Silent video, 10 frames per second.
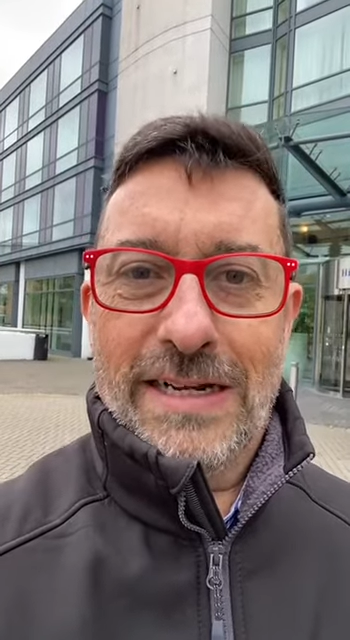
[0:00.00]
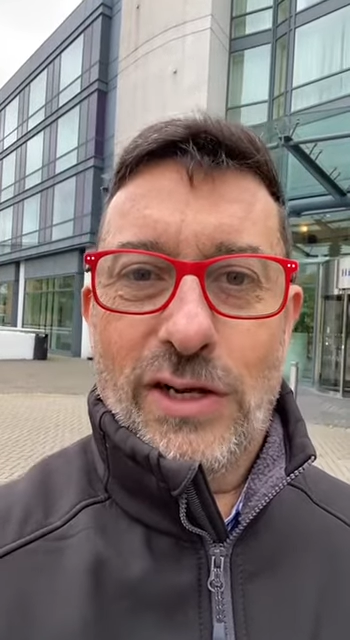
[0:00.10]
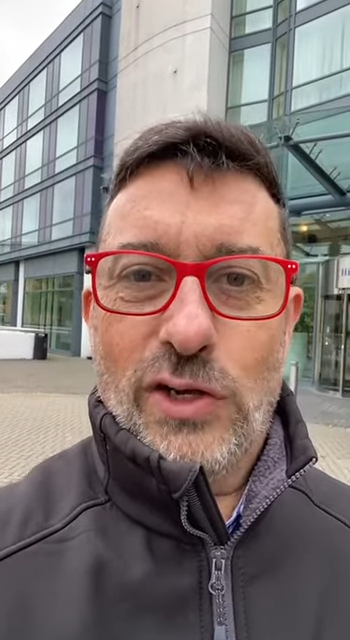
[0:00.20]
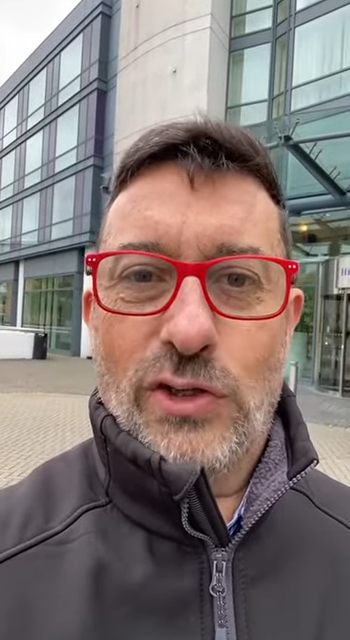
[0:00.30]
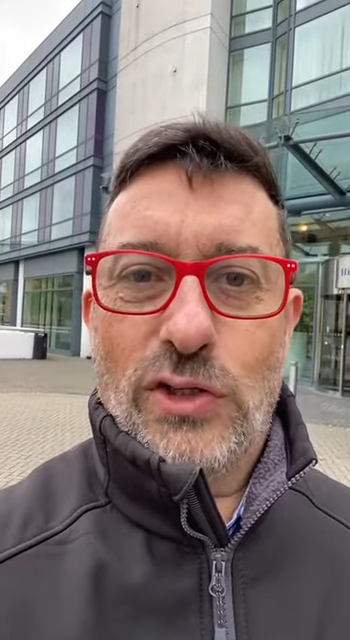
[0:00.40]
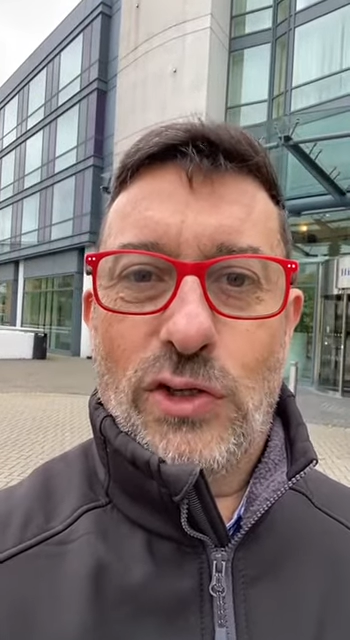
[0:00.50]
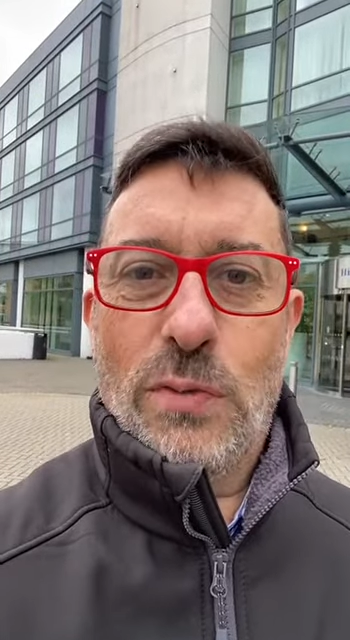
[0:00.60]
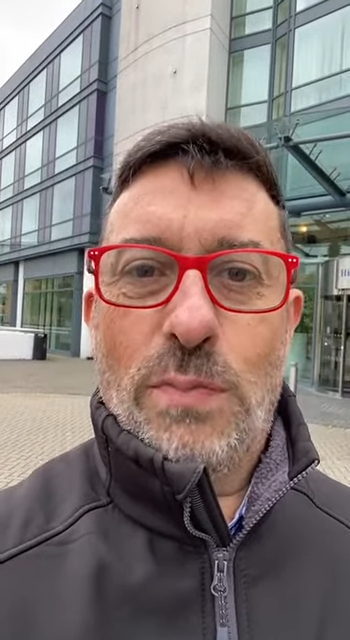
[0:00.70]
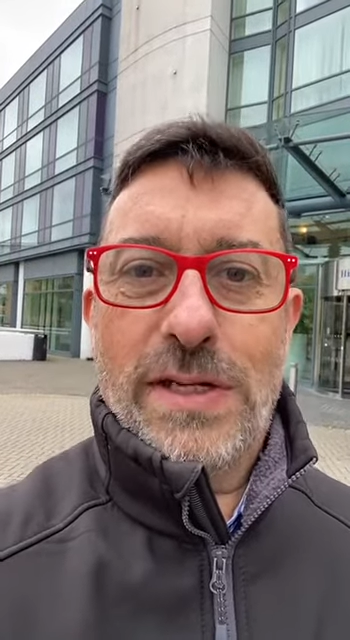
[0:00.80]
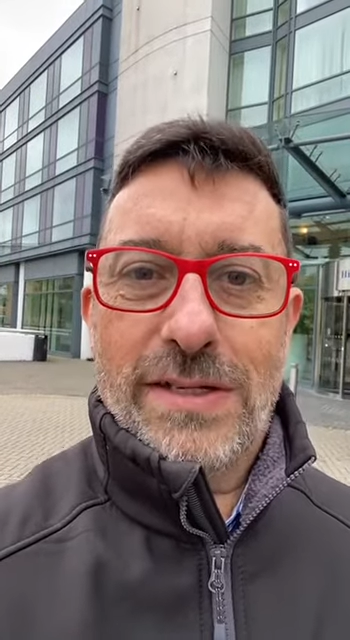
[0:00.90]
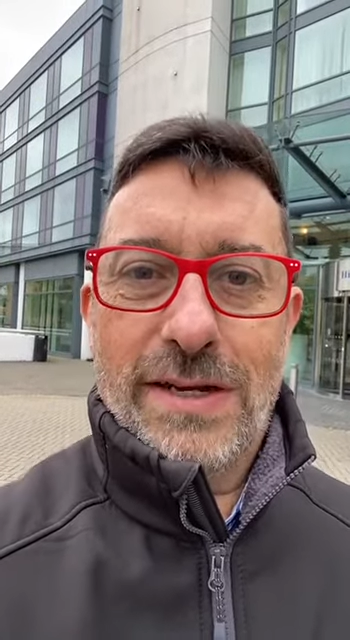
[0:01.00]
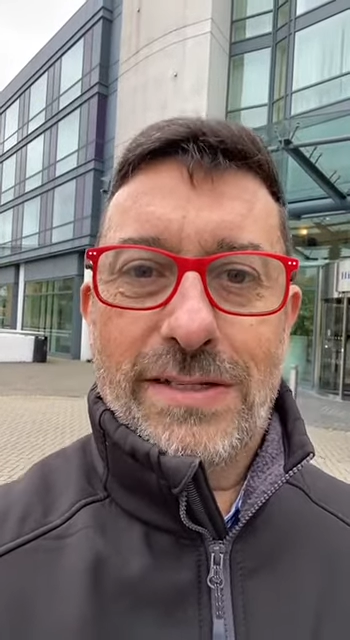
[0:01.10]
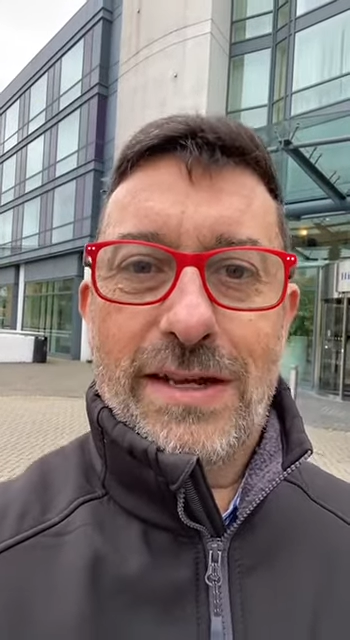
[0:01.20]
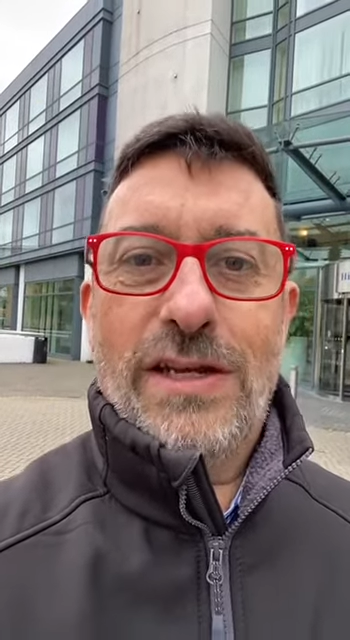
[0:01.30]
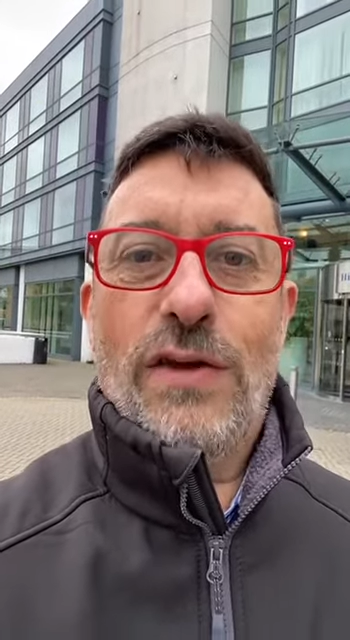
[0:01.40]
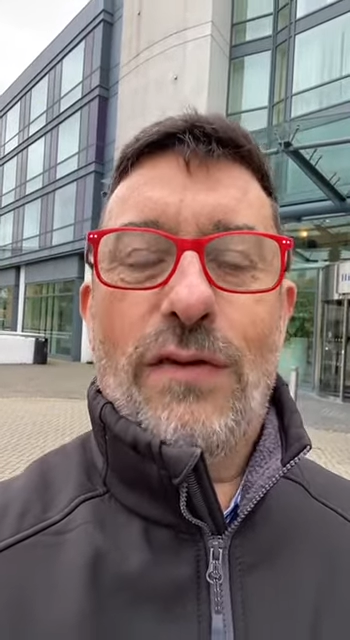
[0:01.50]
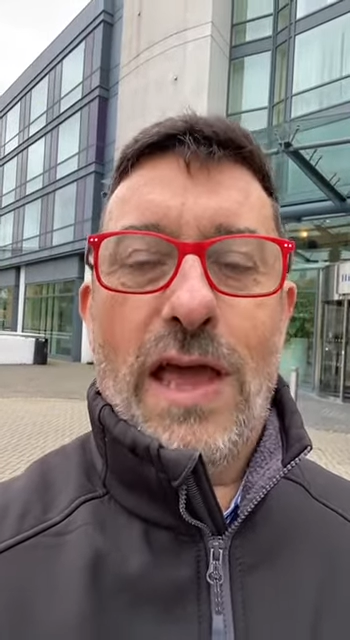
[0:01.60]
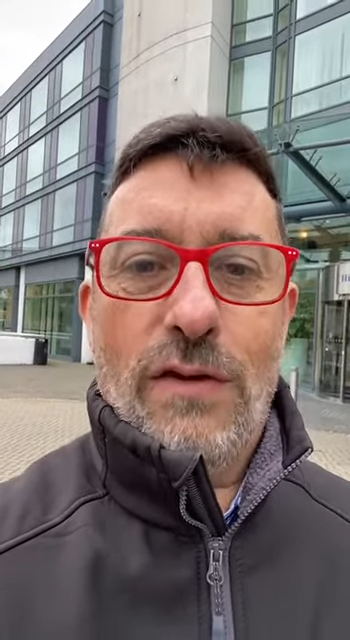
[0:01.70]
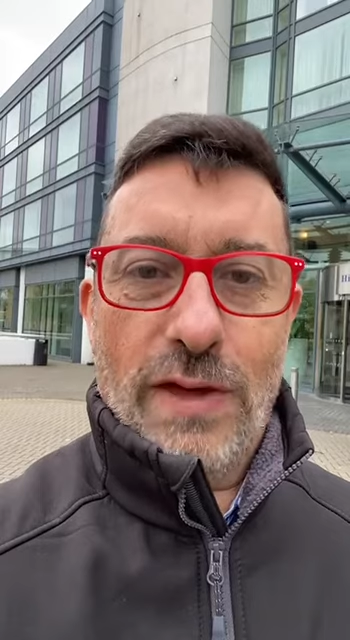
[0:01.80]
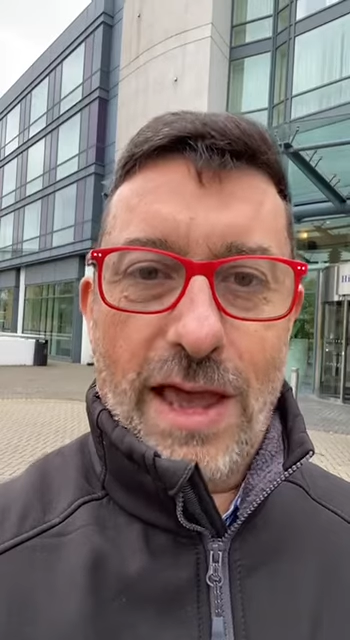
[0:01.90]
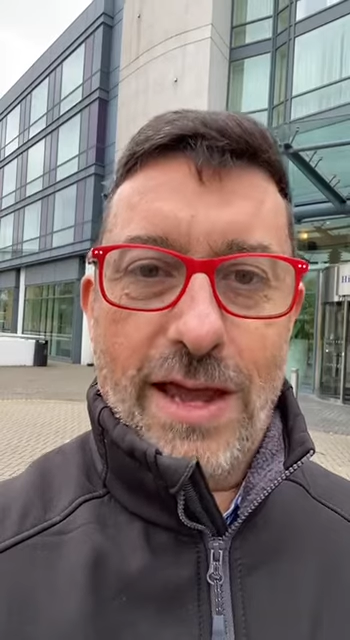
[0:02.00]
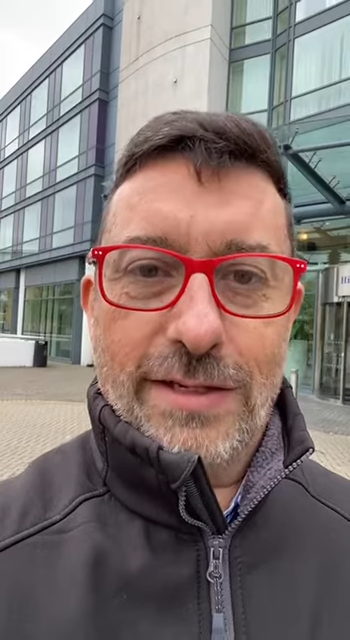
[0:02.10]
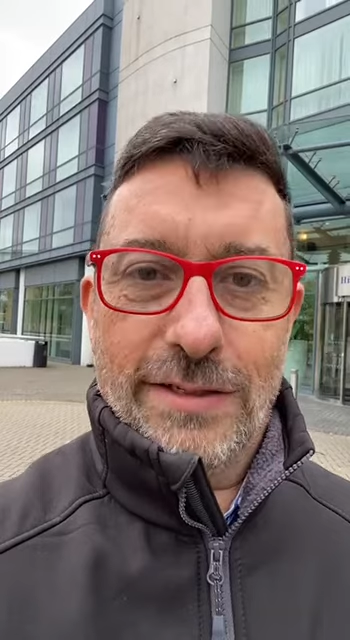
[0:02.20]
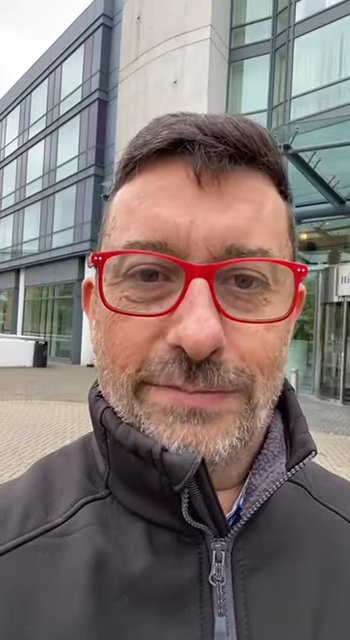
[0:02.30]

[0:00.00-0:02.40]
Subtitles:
to do business you've ever had.